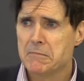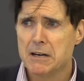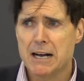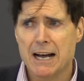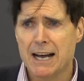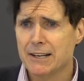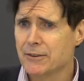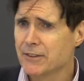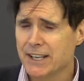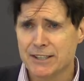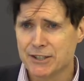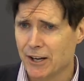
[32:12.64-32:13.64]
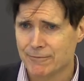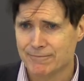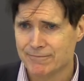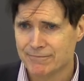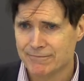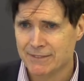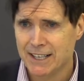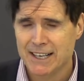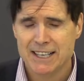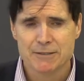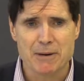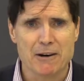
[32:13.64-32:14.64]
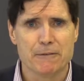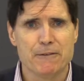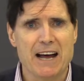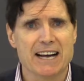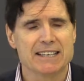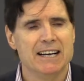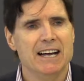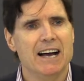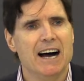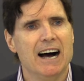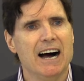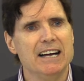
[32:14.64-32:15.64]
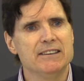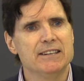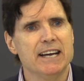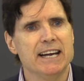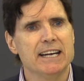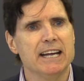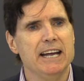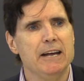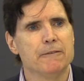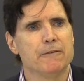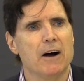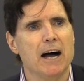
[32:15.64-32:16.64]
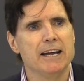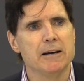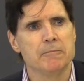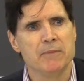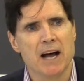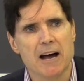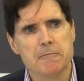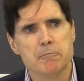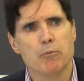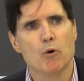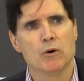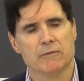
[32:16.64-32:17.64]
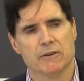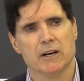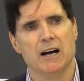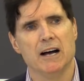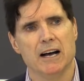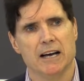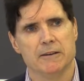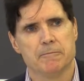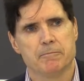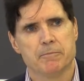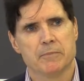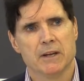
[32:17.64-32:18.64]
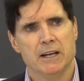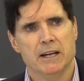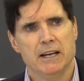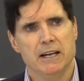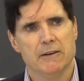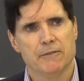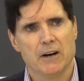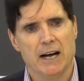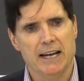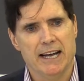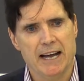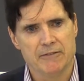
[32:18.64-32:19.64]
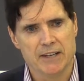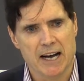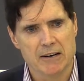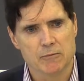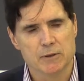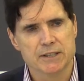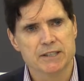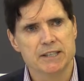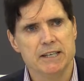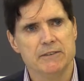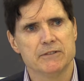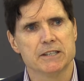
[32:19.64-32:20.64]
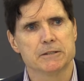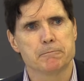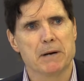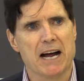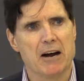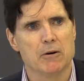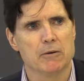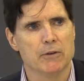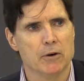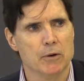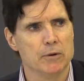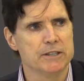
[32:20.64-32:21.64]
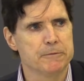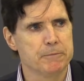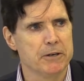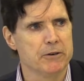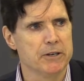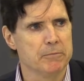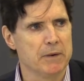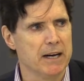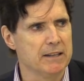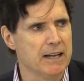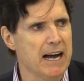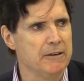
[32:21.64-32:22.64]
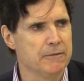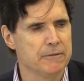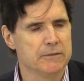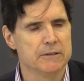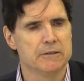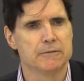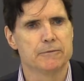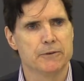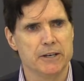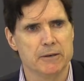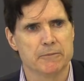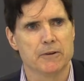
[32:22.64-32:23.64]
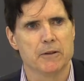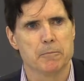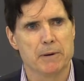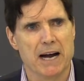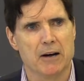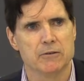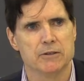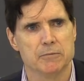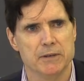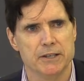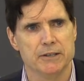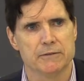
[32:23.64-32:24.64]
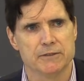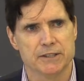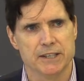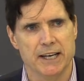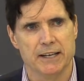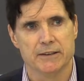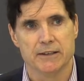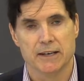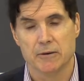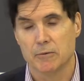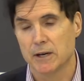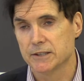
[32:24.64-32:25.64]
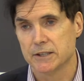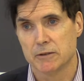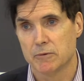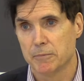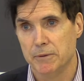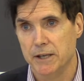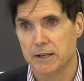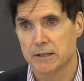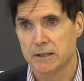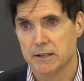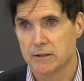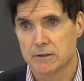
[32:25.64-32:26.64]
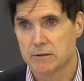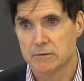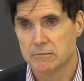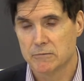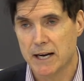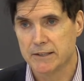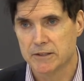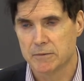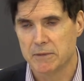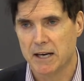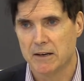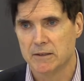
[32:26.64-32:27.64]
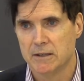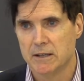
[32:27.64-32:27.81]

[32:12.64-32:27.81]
I don't think so. As a matter of fact, I think if I am not born of God, if I have not received this power of the Holy Spirit in my life, the freedom from the power and dominion of sin that Wesley repeatedly writes about.